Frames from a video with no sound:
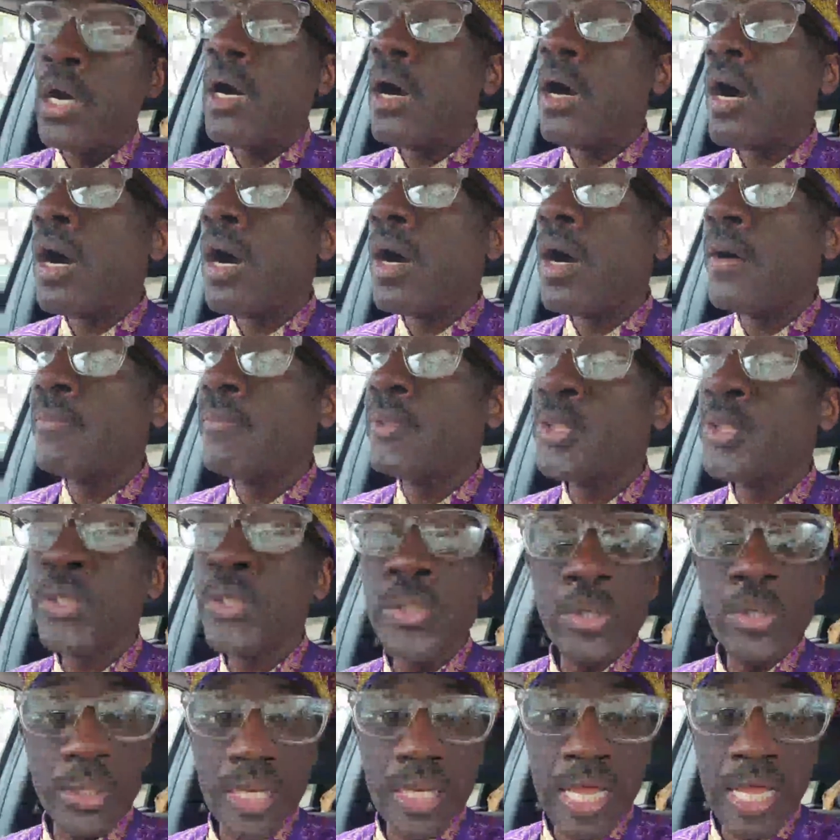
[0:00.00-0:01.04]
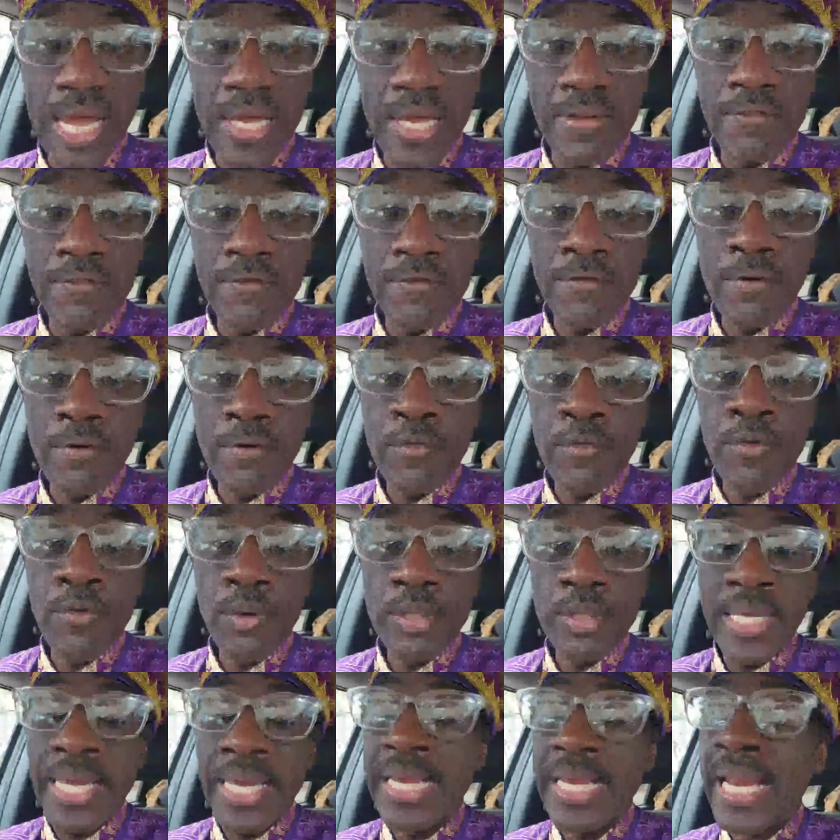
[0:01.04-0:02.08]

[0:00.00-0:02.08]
to your life for that.